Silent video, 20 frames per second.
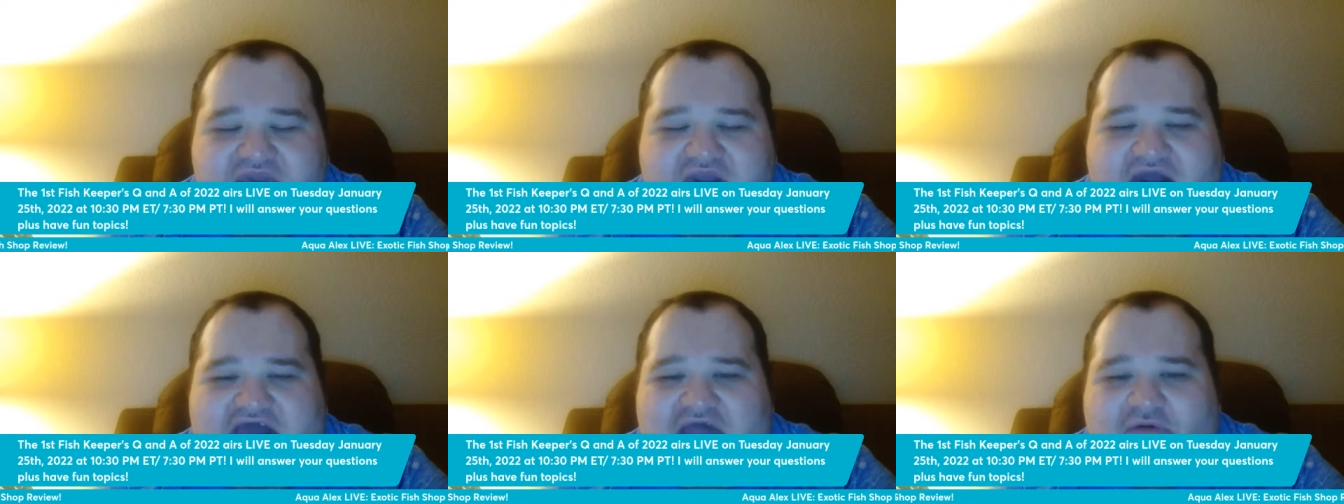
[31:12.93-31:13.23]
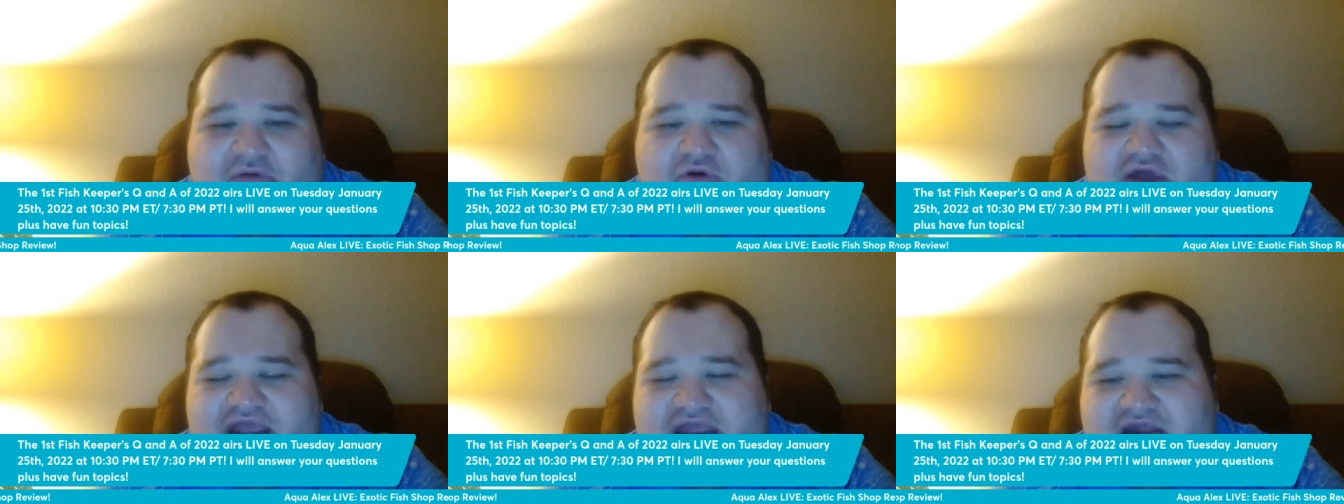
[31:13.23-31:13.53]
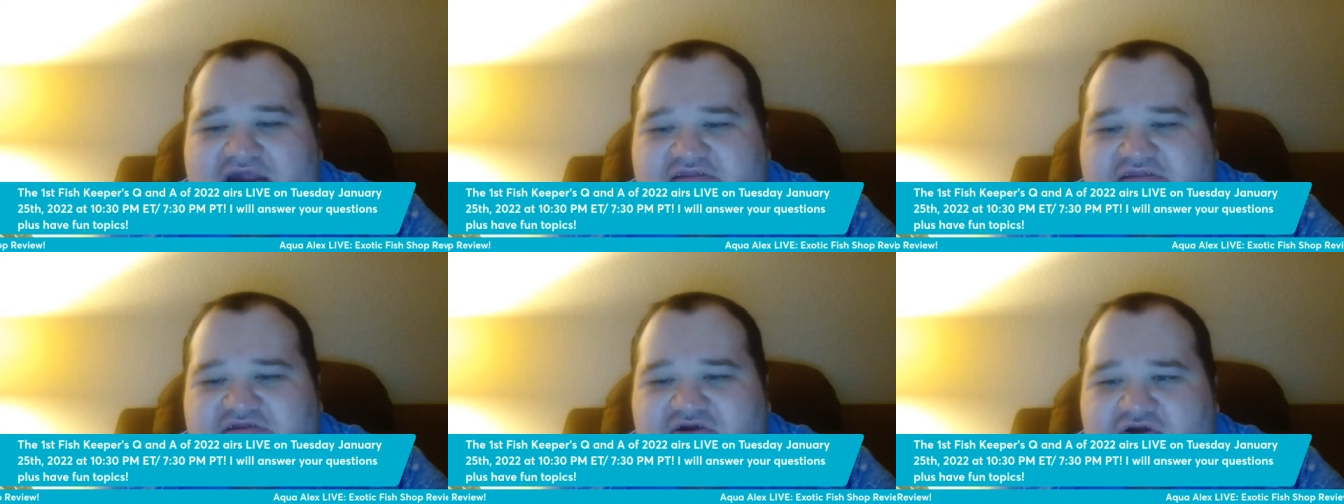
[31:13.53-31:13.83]
I will
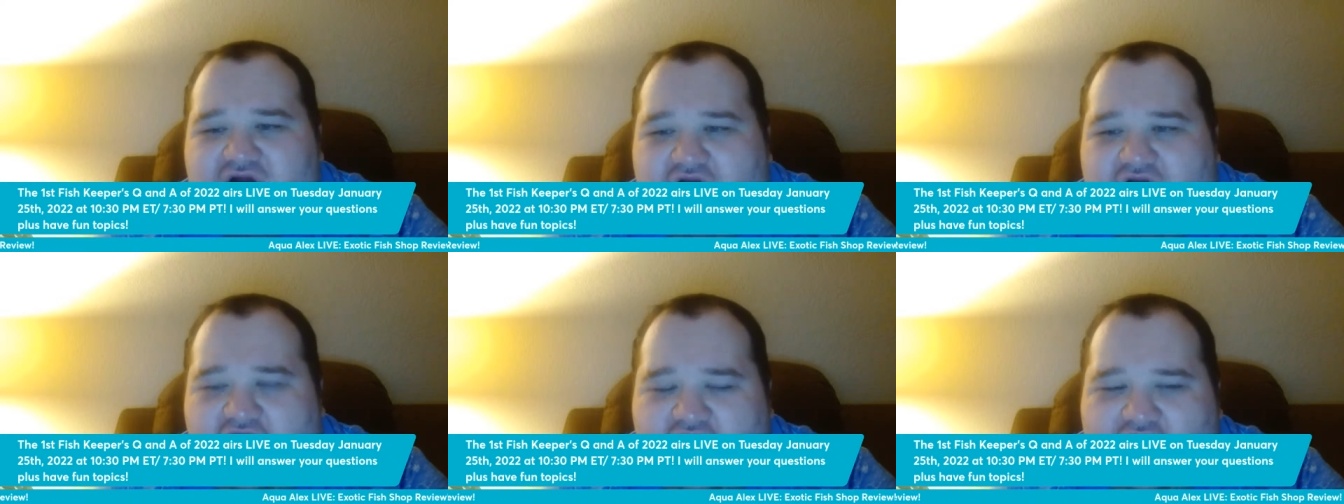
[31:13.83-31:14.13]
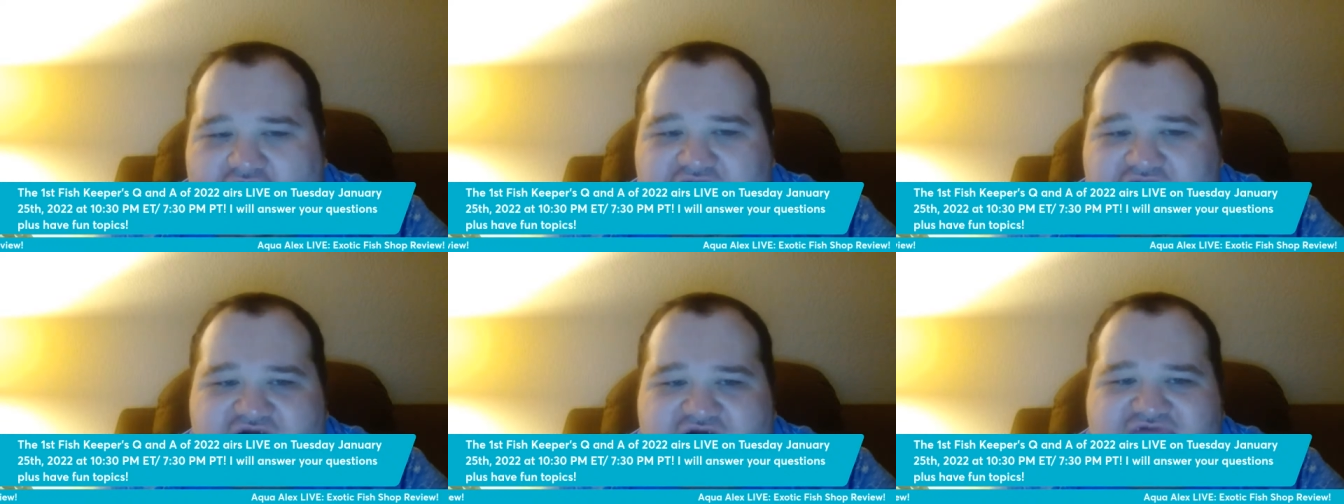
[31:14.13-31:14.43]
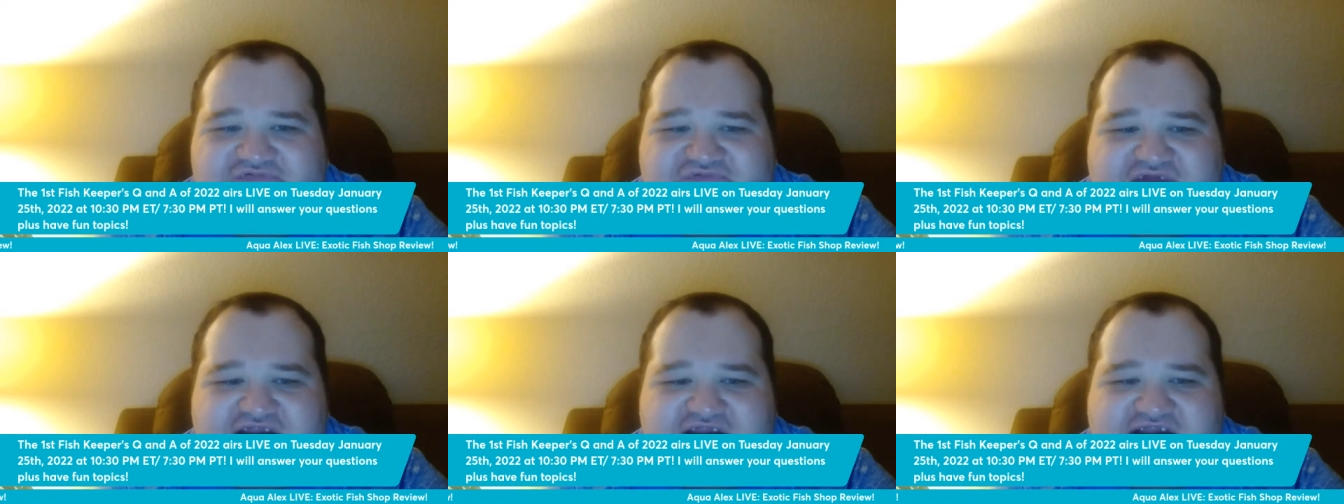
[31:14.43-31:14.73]
answer all your
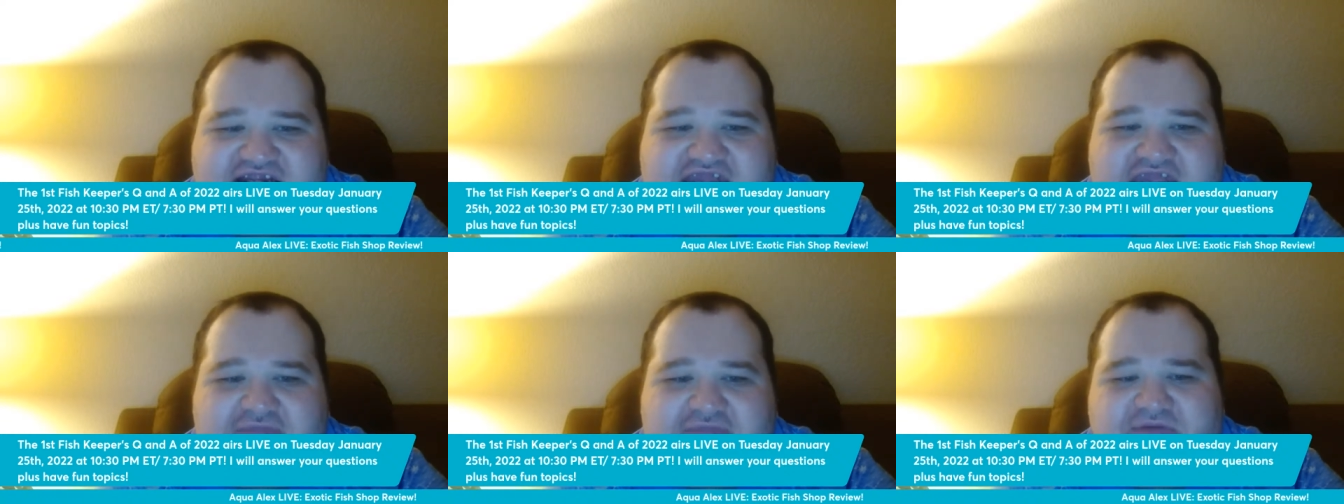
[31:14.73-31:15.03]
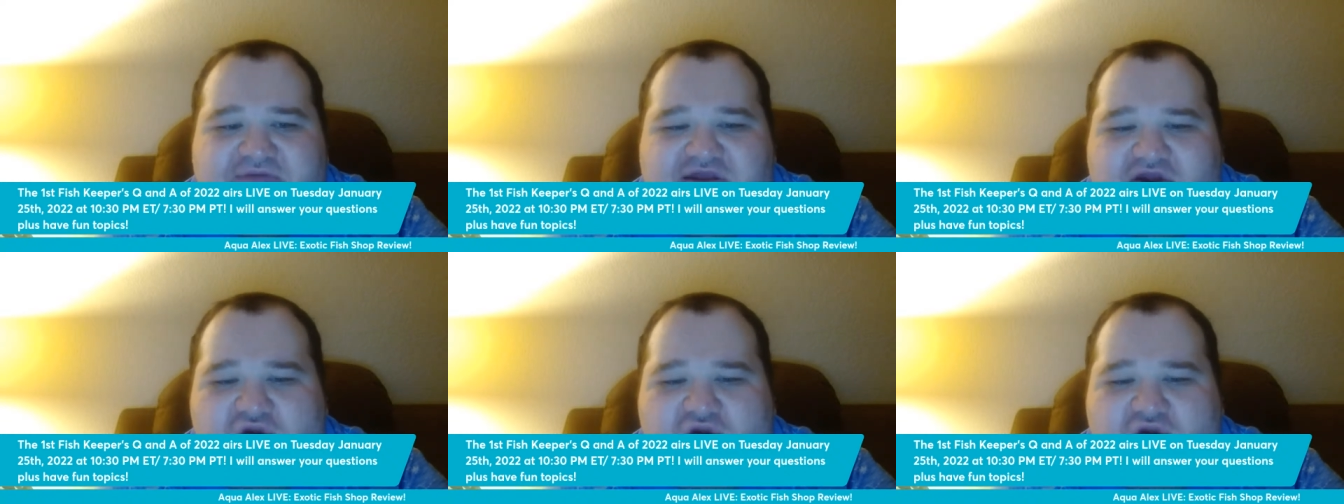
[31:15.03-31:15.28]
fish keeping